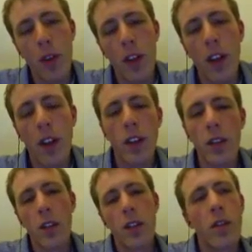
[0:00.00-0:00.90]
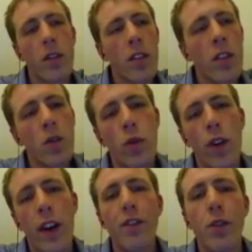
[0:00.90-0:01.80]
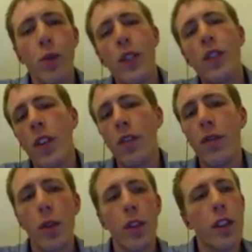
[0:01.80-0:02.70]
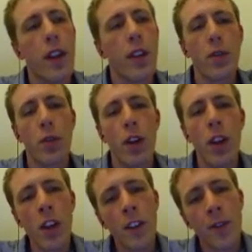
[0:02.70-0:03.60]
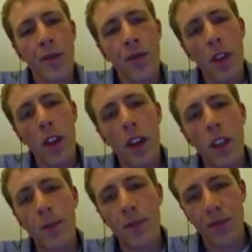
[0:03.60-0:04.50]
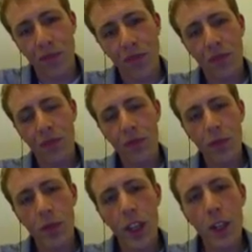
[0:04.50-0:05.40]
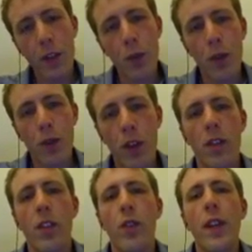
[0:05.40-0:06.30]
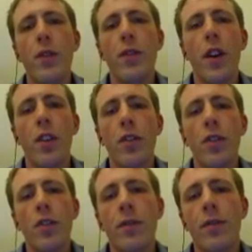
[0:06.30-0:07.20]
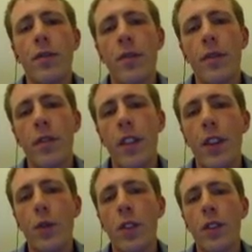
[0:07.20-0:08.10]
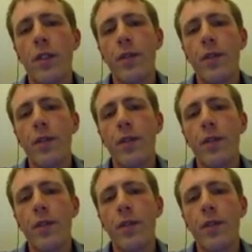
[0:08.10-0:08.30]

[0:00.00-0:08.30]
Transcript: well, I have to switch folders again, sorry. And if you would run Gradle tasks in this one,